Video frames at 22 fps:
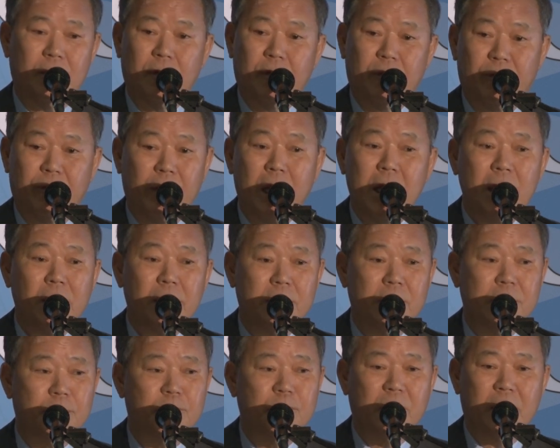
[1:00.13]

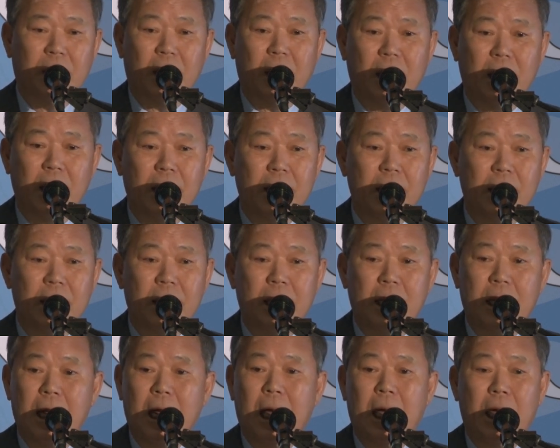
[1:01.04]
Frankly speaking,
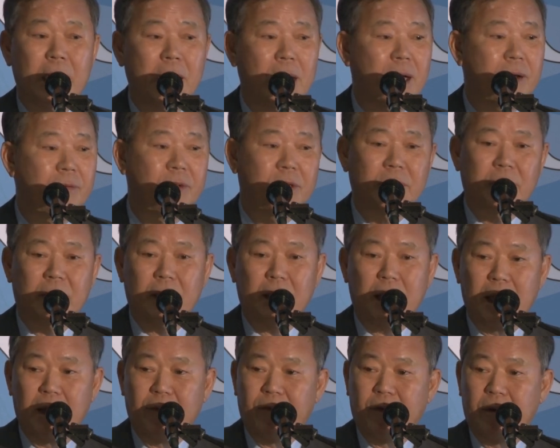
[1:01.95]
I have
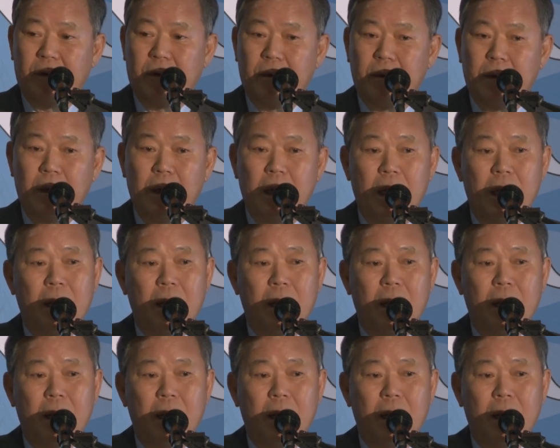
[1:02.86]
never